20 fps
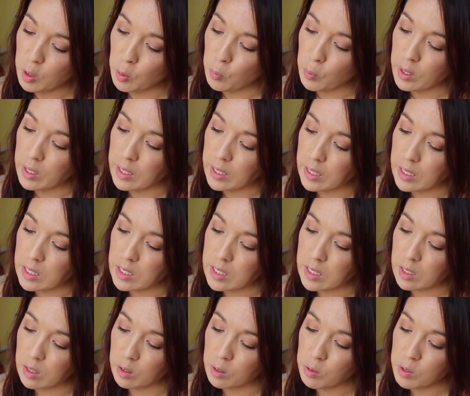Win an
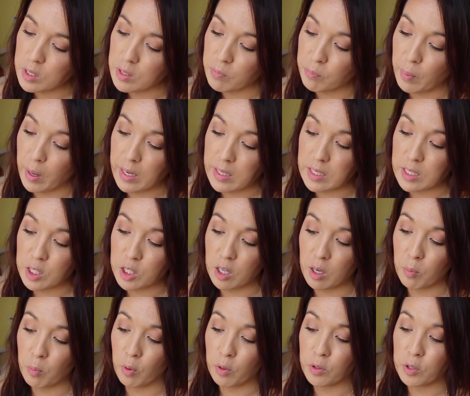exclusive
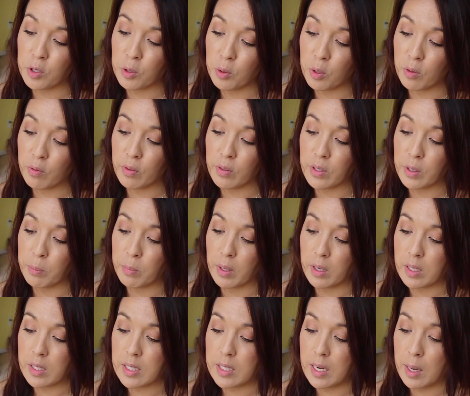BoxyCharm worth two hundred fifty
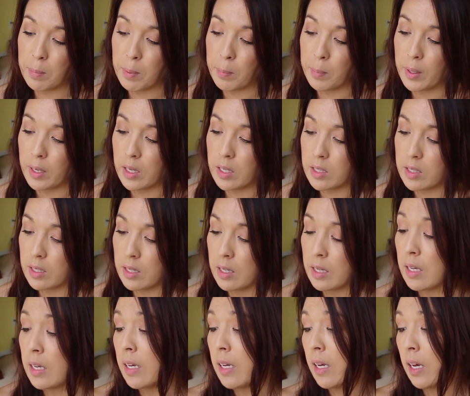bucks. Snap a pic
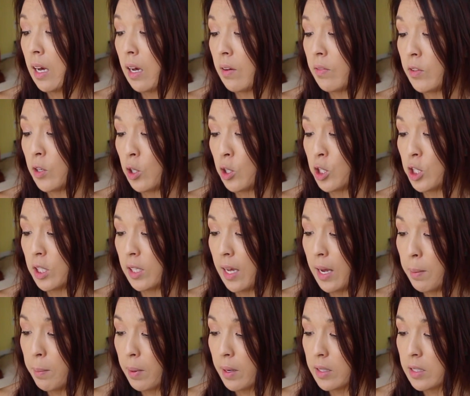of your
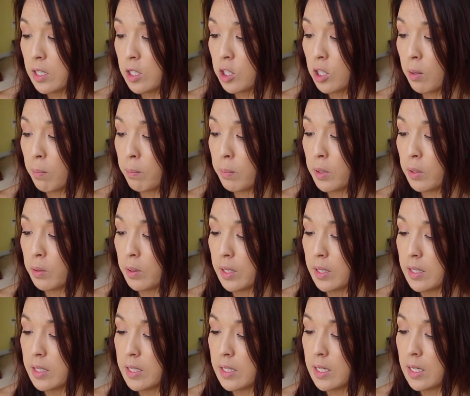July BoxyCharm
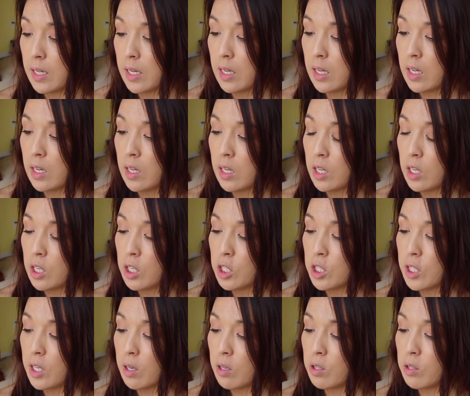beauties.
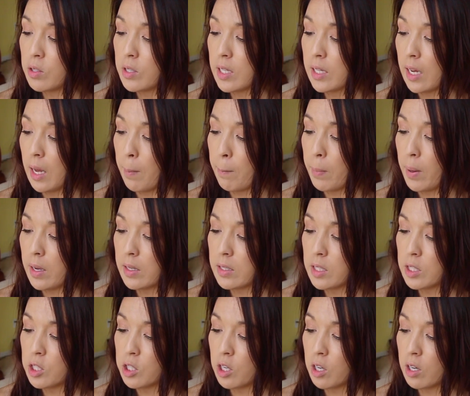Share using at
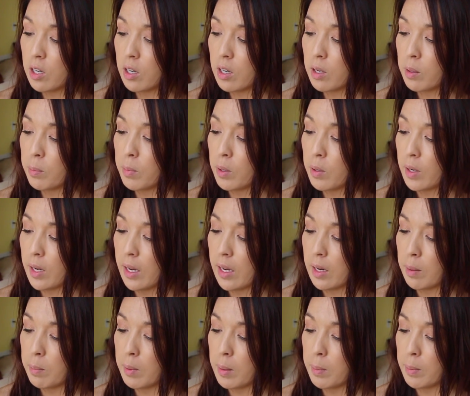BoxyCharm.
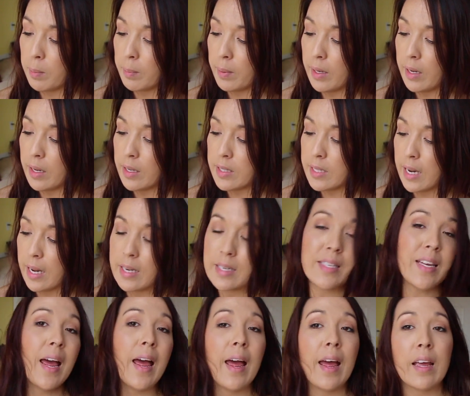Okay, blah, blah, blah.
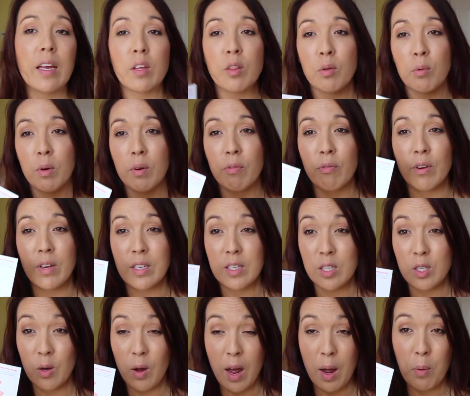And tag three
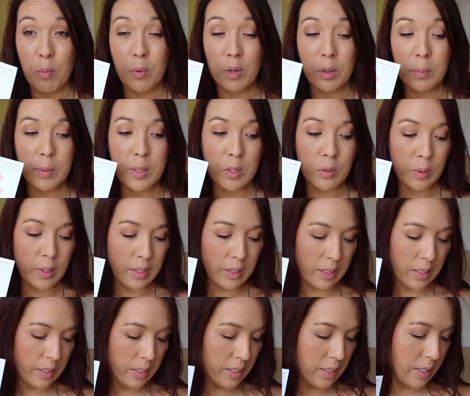friends. So I will be doing
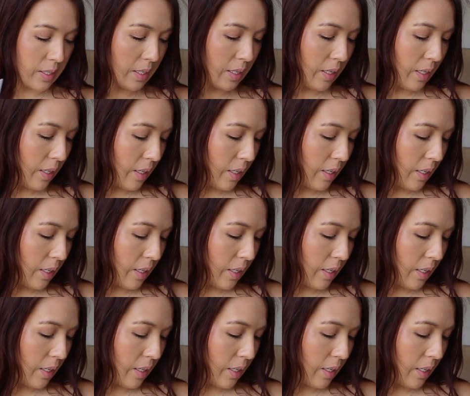this.